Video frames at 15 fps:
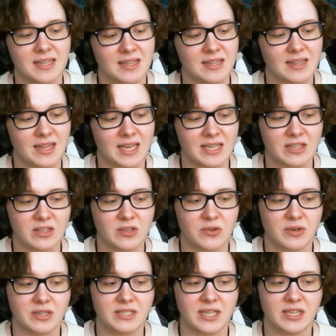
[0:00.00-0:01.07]
like your
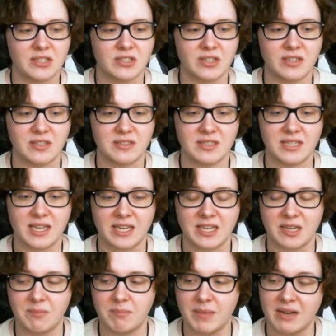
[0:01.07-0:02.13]
intention doesn't end
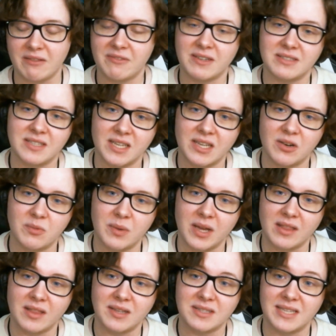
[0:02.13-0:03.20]
up manifesting in a way
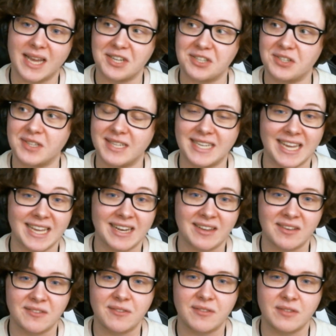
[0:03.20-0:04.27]
that's actually
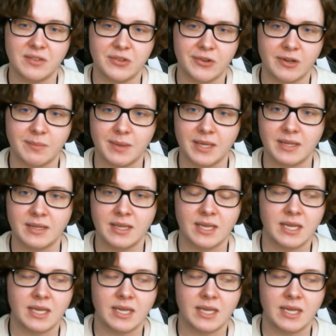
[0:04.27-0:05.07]
negative. You know what I mean?